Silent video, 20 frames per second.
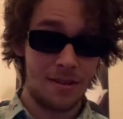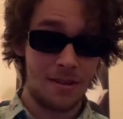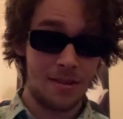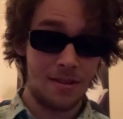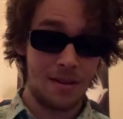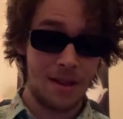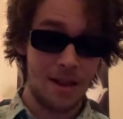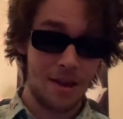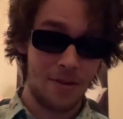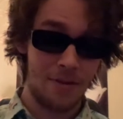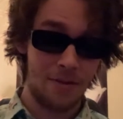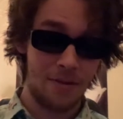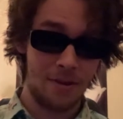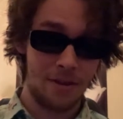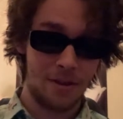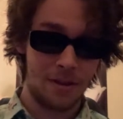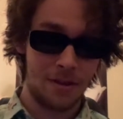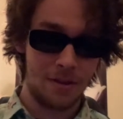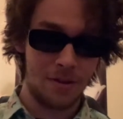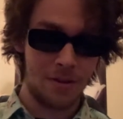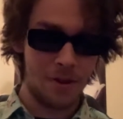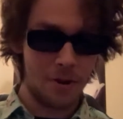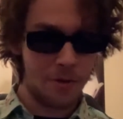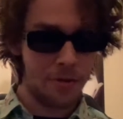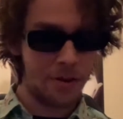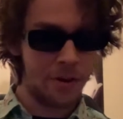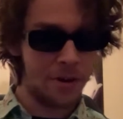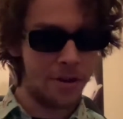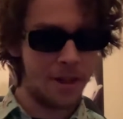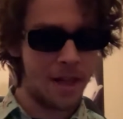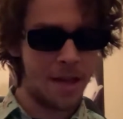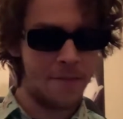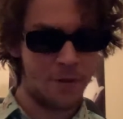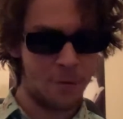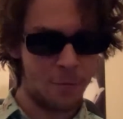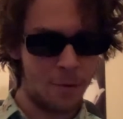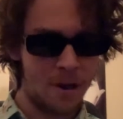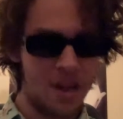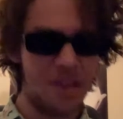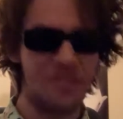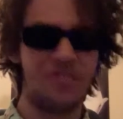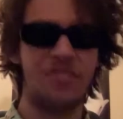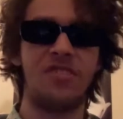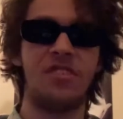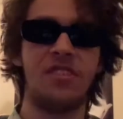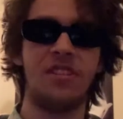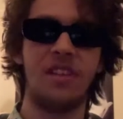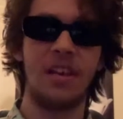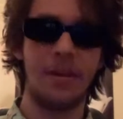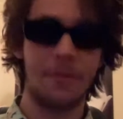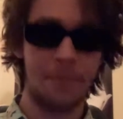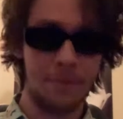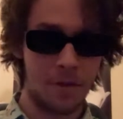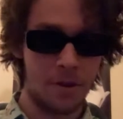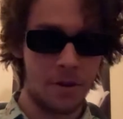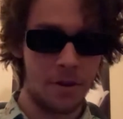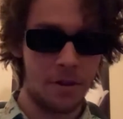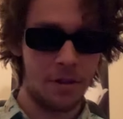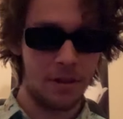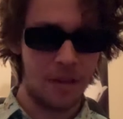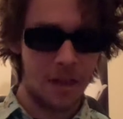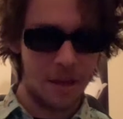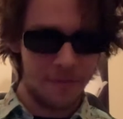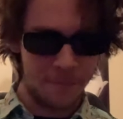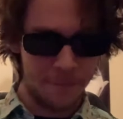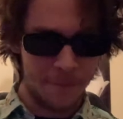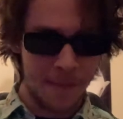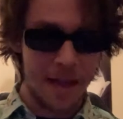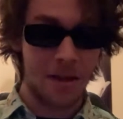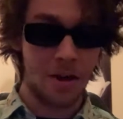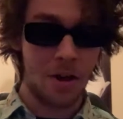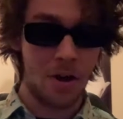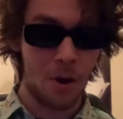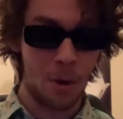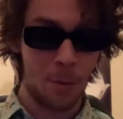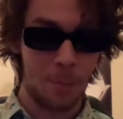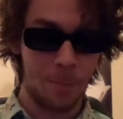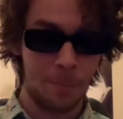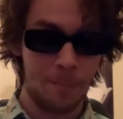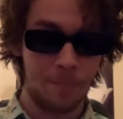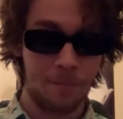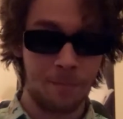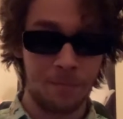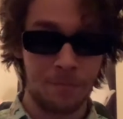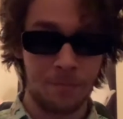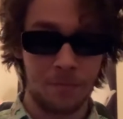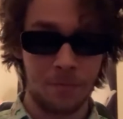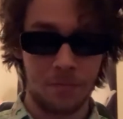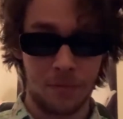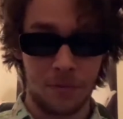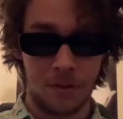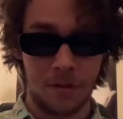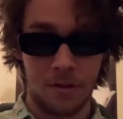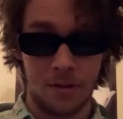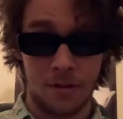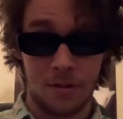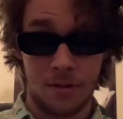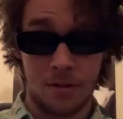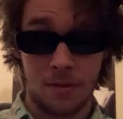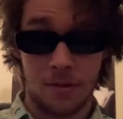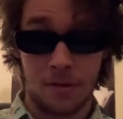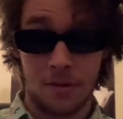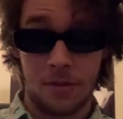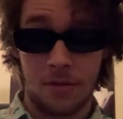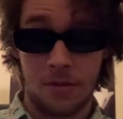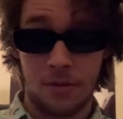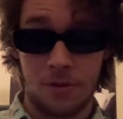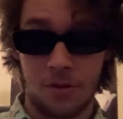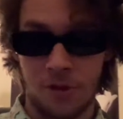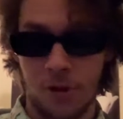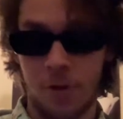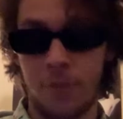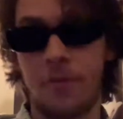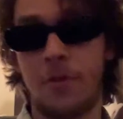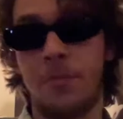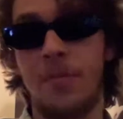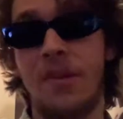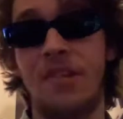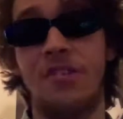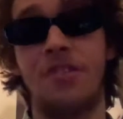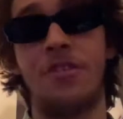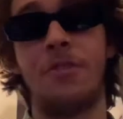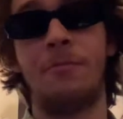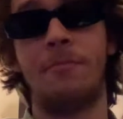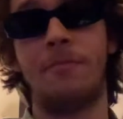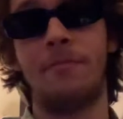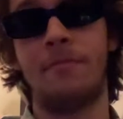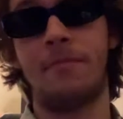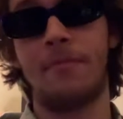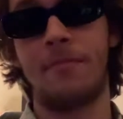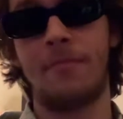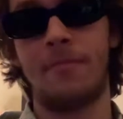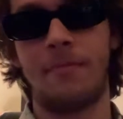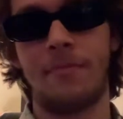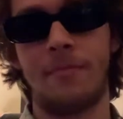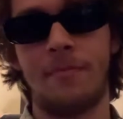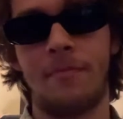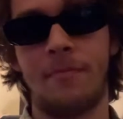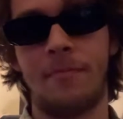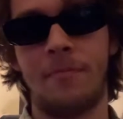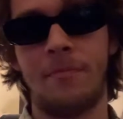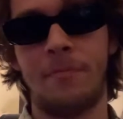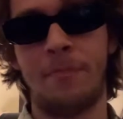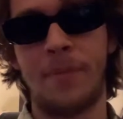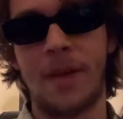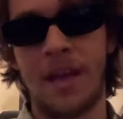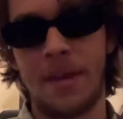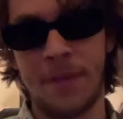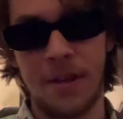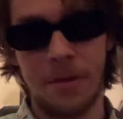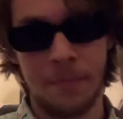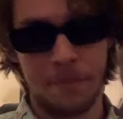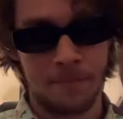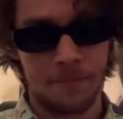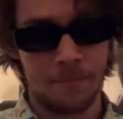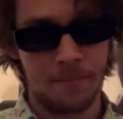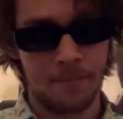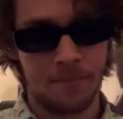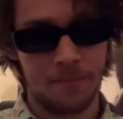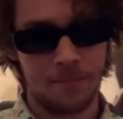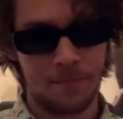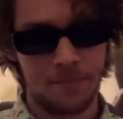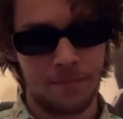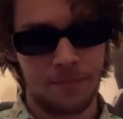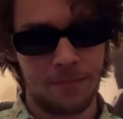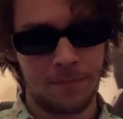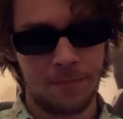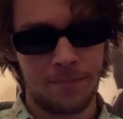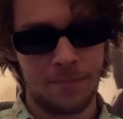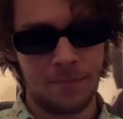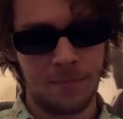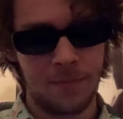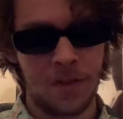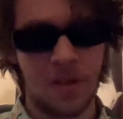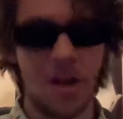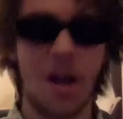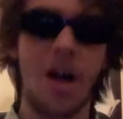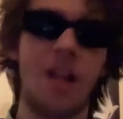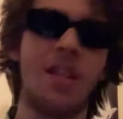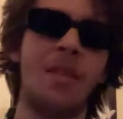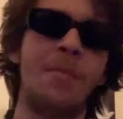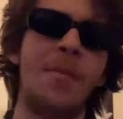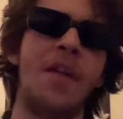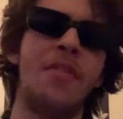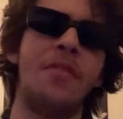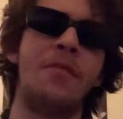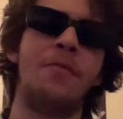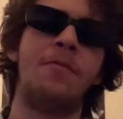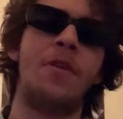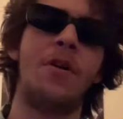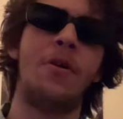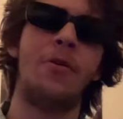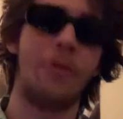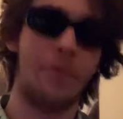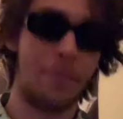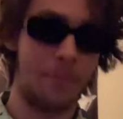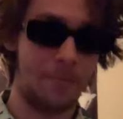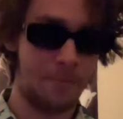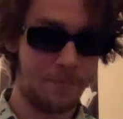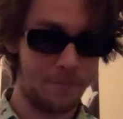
Now, no girl ever wants to leave her love back home. So if you miss him, baby, call him on the phone.